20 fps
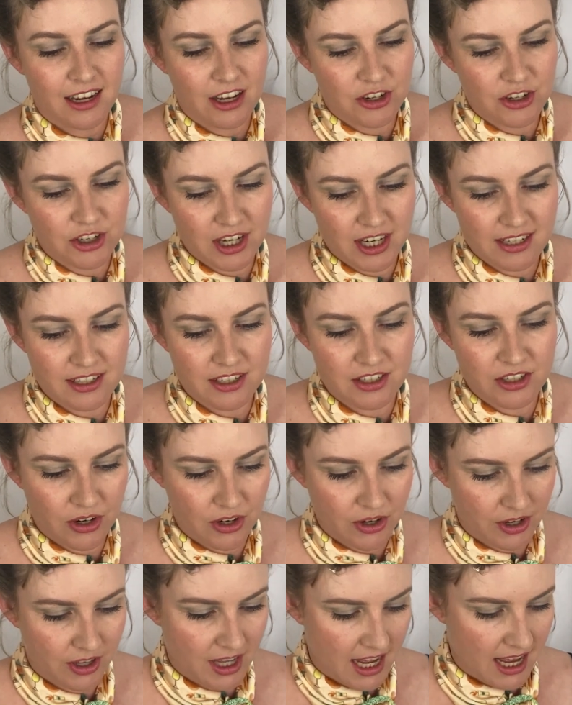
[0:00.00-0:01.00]
just
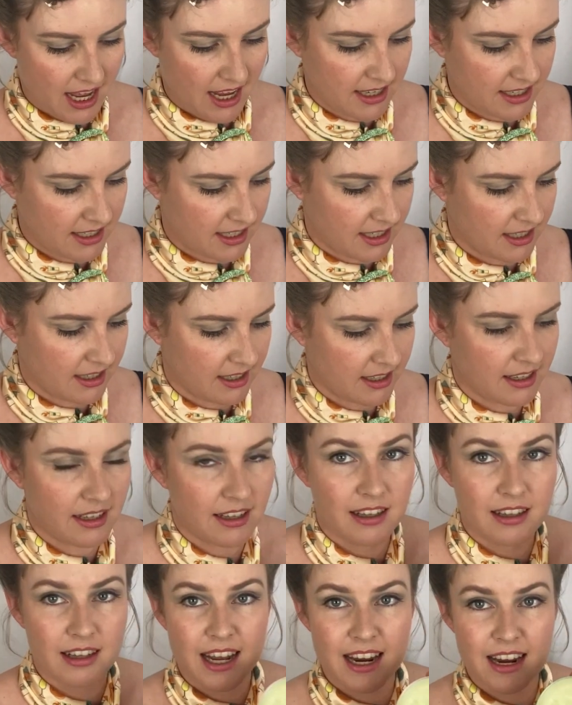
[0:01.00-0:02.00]
so that
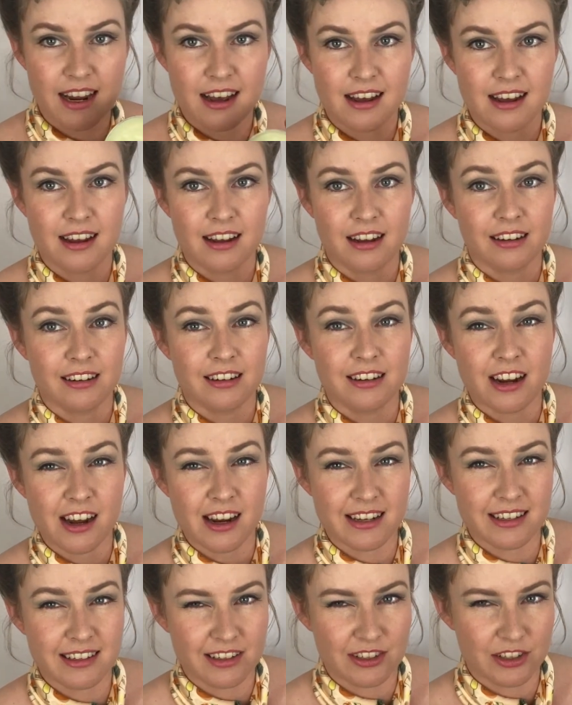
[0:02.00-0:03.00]
they are
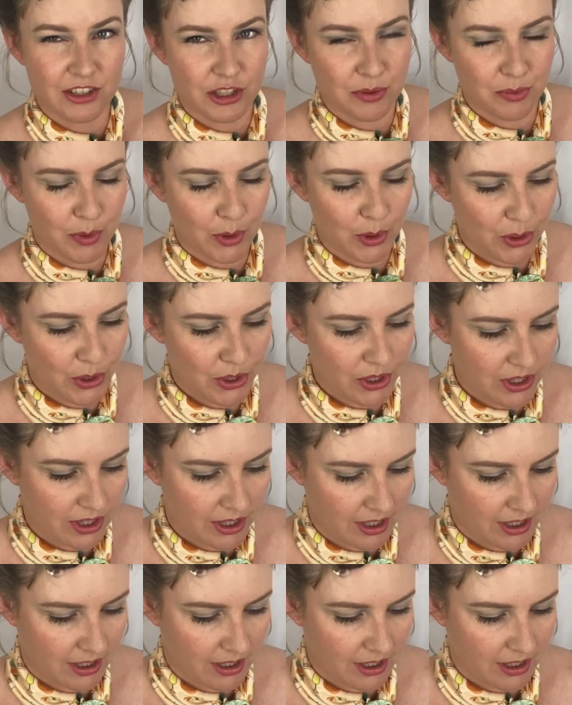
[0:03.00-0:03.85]
nice and smooth,